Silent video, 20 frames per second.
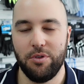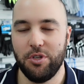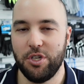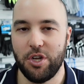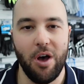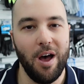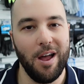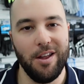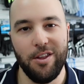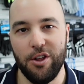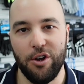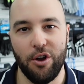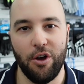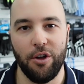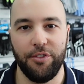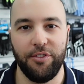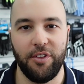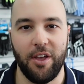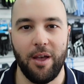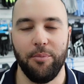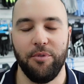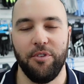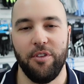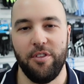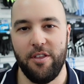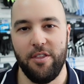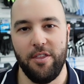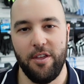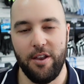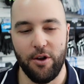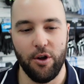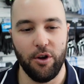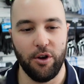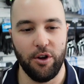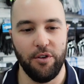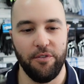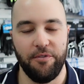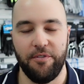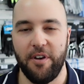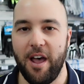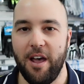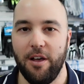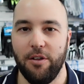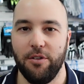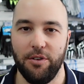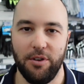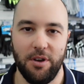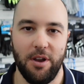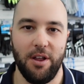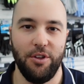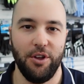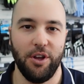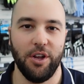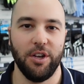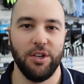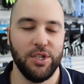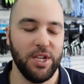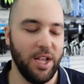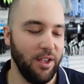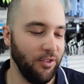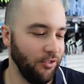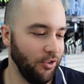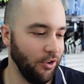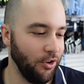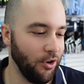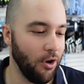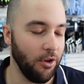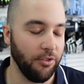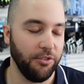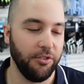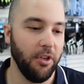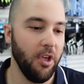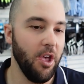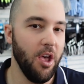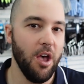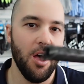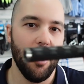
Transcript: tighten your knots up so that they're not gonna fail and you can test your knots.